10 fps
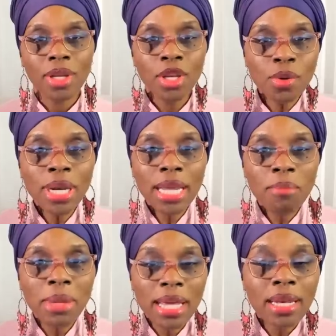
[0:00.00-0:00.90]
You need
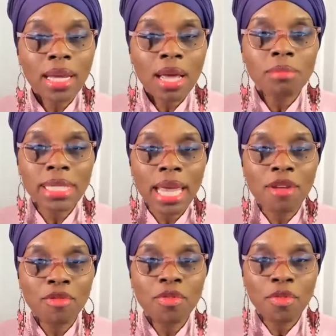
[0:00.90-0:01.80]
men to come
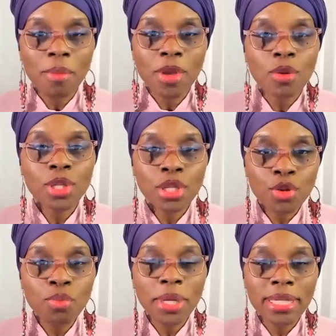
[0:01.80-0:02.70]
save you from your
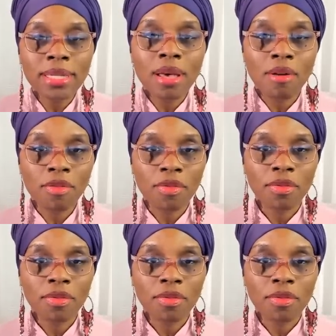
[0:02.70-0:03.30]
stupid self.